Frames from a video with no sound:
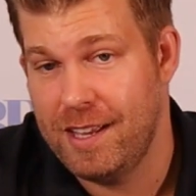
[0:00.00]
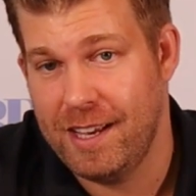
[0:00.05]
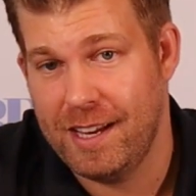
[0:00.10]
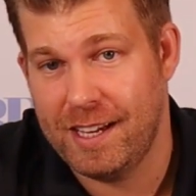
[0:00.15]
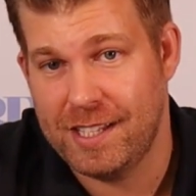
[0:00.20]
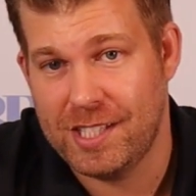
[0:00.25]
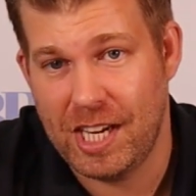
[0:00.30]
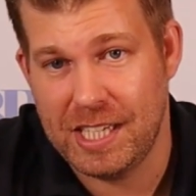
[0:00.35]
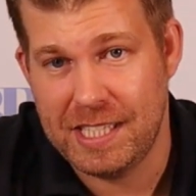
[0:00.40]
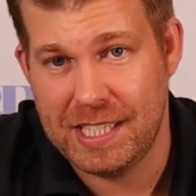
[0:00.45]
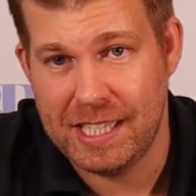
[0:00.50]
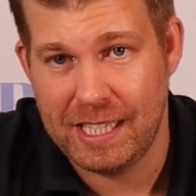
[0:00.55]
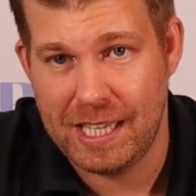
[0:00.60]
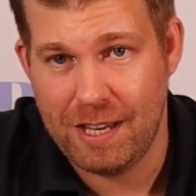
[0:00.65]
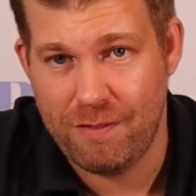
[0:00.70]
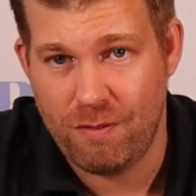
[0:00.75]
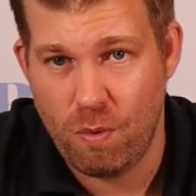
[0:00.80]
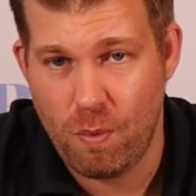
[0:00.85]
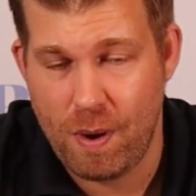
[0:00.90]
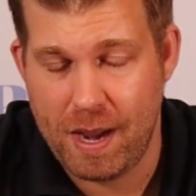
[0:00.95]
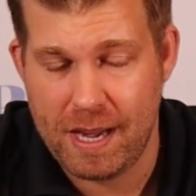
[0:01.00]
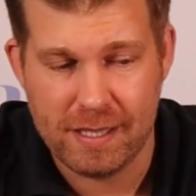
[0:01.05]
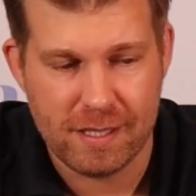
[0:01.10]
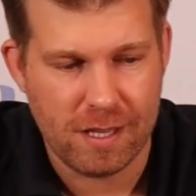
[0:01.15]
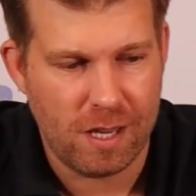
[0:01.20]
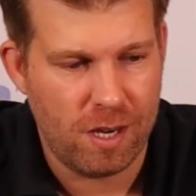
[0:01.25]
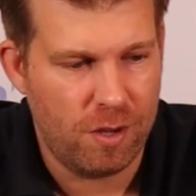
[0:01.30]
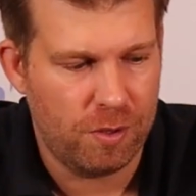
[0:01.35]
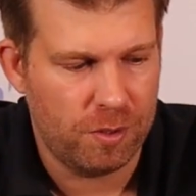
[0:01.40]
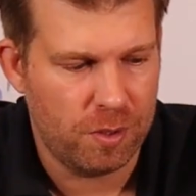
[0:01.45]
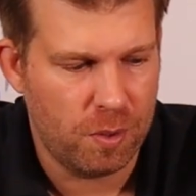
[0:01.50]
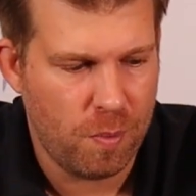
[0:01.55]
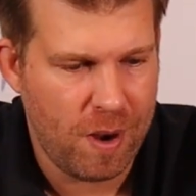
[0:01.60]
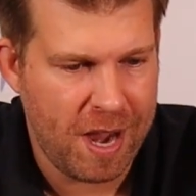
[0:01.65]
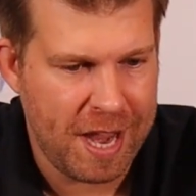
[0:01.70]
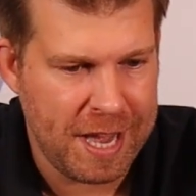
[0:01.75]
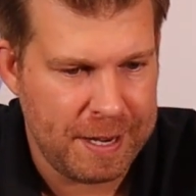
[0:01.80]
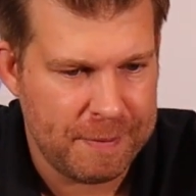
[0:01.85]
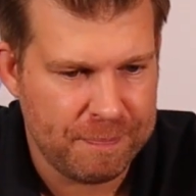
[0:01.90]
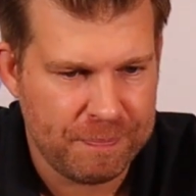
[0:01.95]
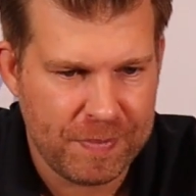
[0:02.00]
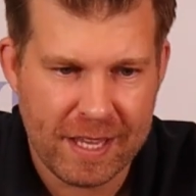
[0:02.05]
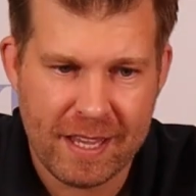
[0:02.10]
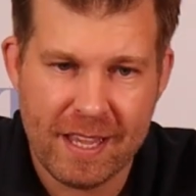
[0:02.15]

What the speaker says: exciting giveaways along the way.